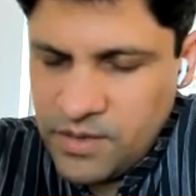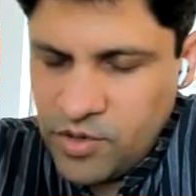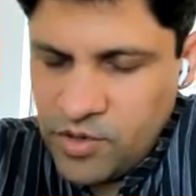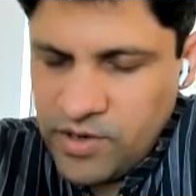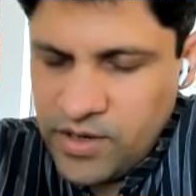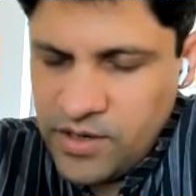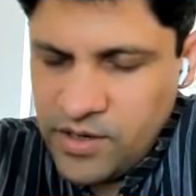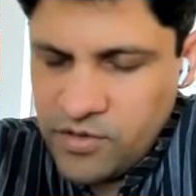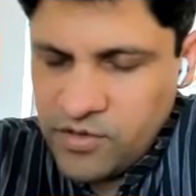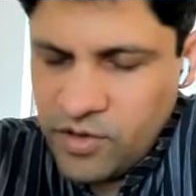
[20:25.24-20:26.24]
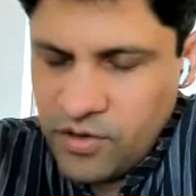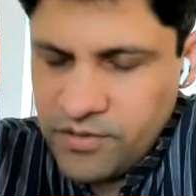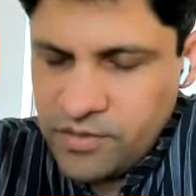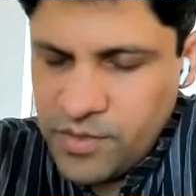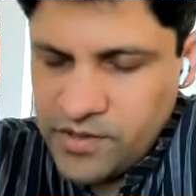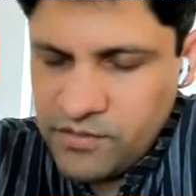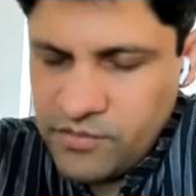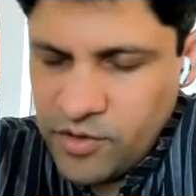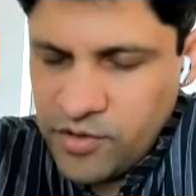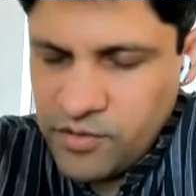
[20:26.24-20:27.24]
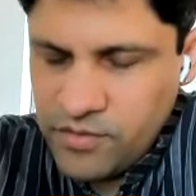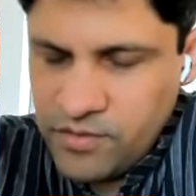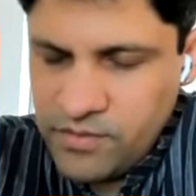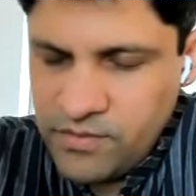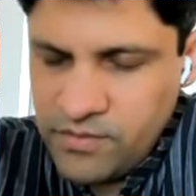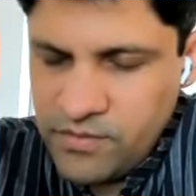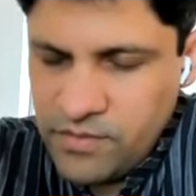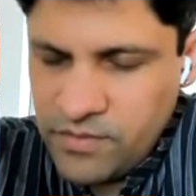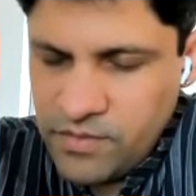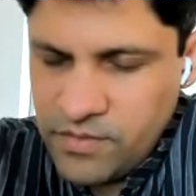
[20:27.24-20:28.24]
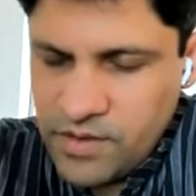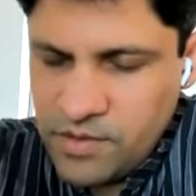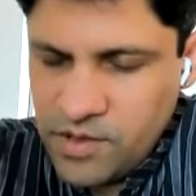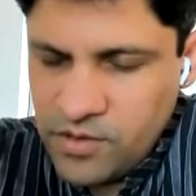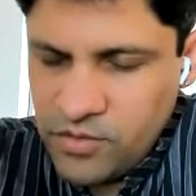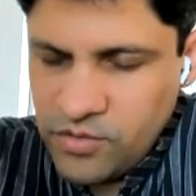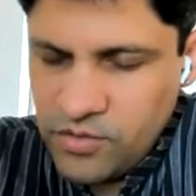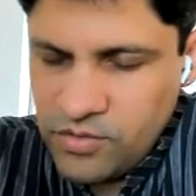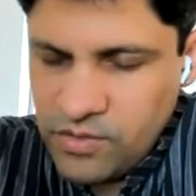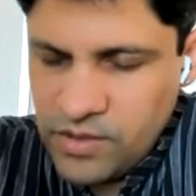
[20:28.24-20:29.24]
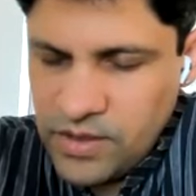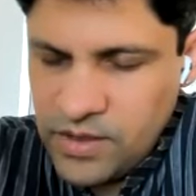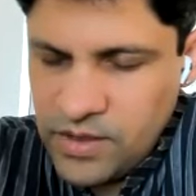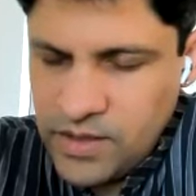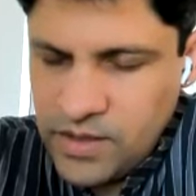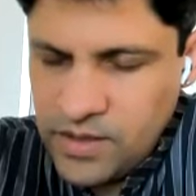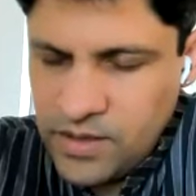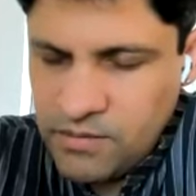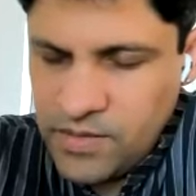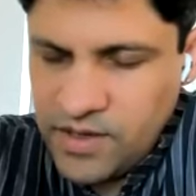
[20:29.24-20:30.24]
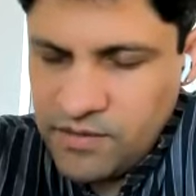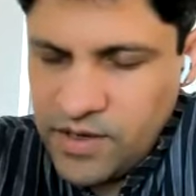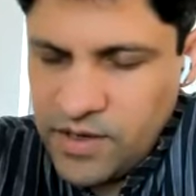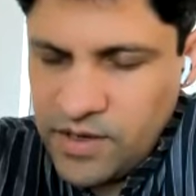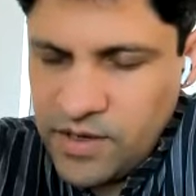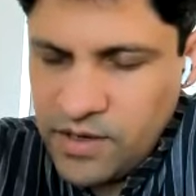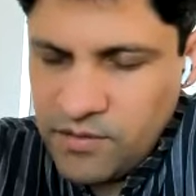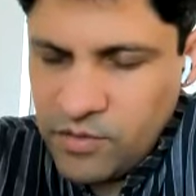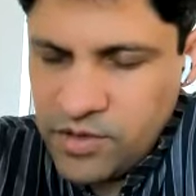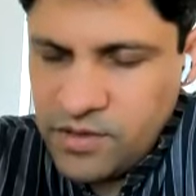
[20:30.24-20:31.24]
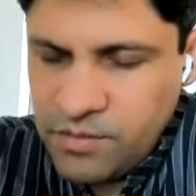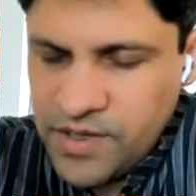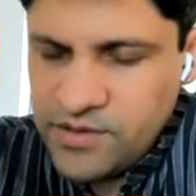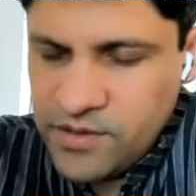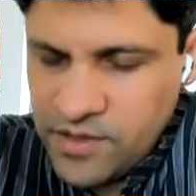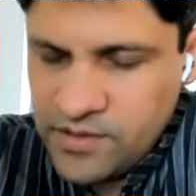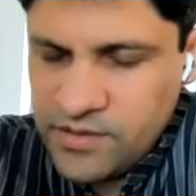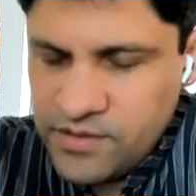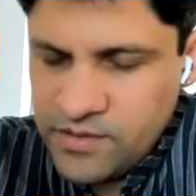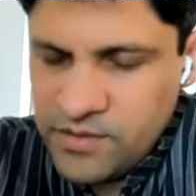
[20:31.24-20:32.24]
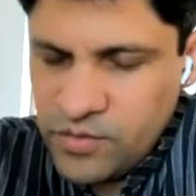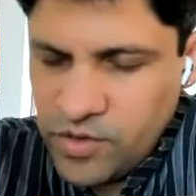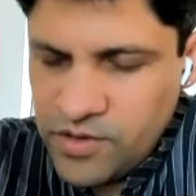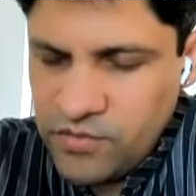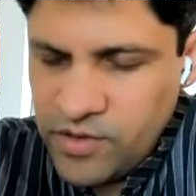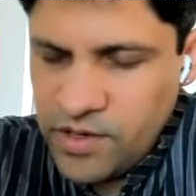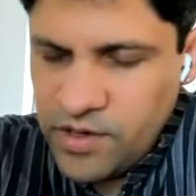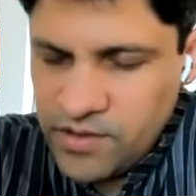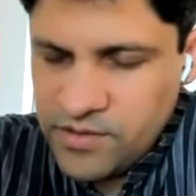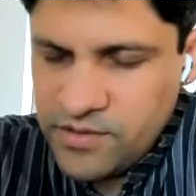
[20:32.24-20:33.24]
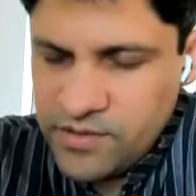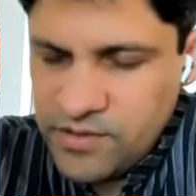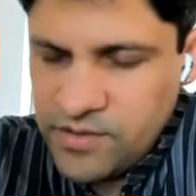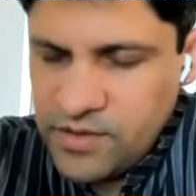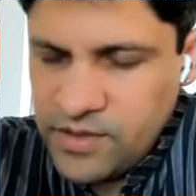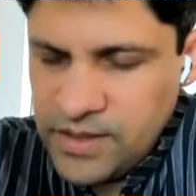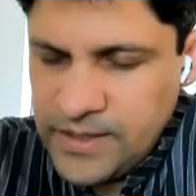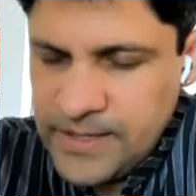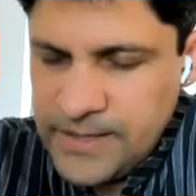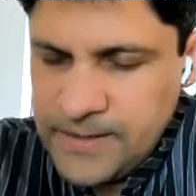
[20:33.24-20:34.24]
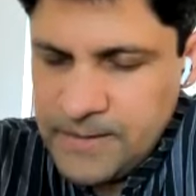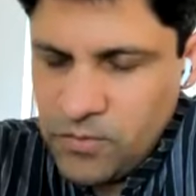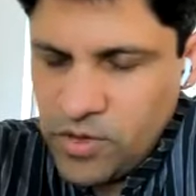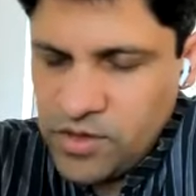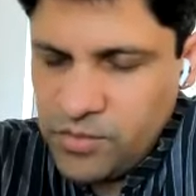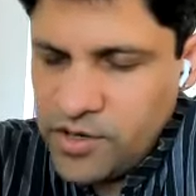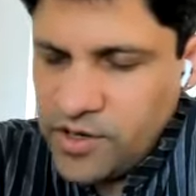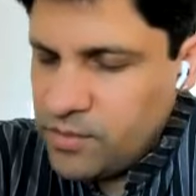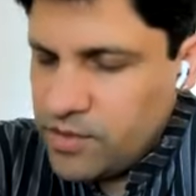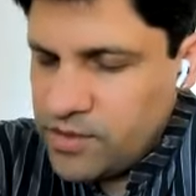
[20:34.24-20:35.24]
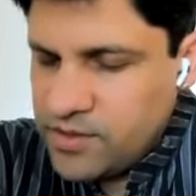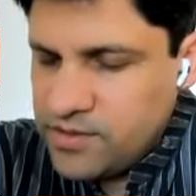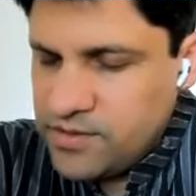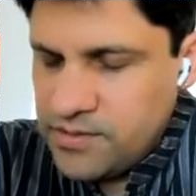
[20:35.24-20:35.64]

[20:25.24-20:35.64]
I'm not really here to solve this puzzle for you. I'm here to make it very clear what the puzzle is, what the riddle is, what the predicament is.